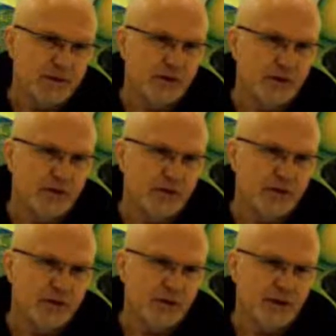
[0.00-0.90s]
Good,
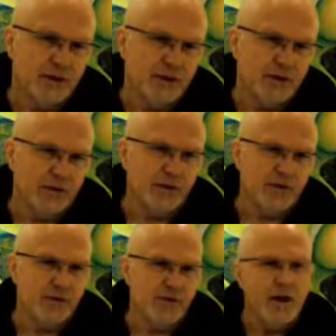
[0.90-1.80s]
okay, great.
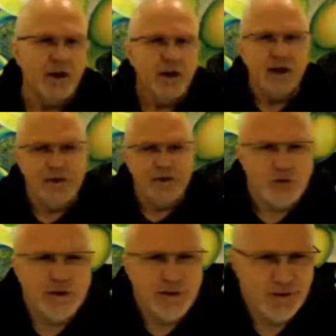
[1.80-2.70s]
So let's do a
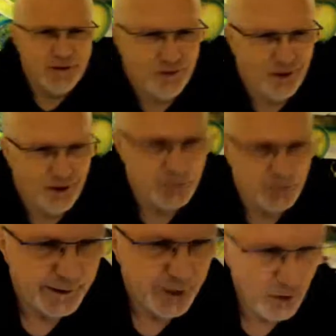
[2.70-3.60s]
little exercise
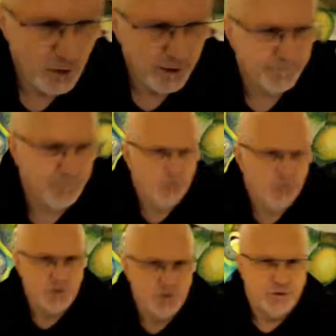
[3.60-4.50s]
before we go on. It's a
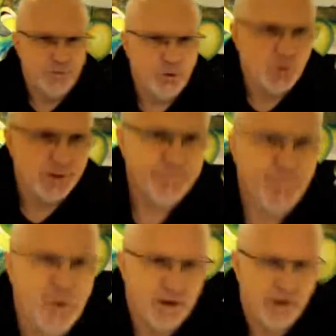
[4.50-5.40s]
very simple one.
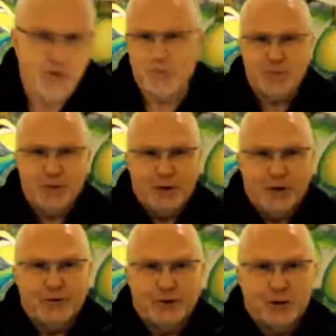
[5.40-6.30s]
A
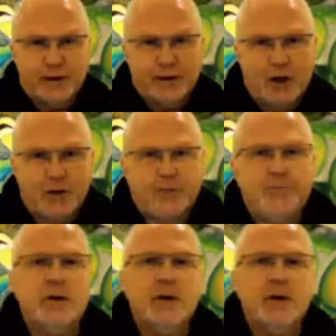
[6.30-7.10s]
lot of you already know it.